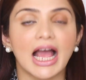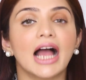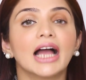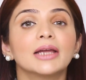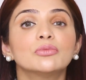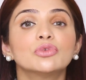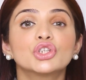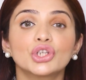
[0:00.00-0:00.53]

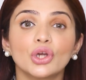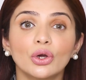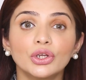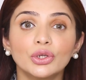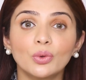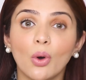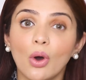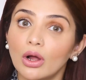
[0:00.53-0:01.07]
I'm sure
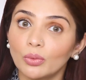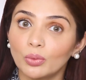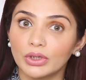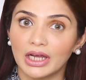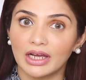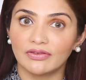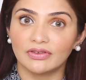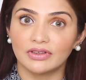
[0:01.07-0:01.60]
you all would
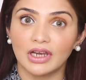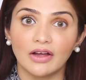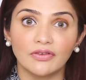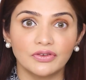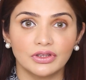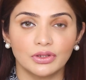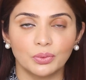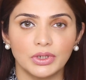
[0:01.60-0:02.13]
have
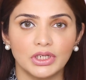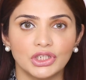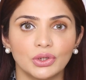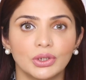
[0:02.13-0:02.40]
loved the video.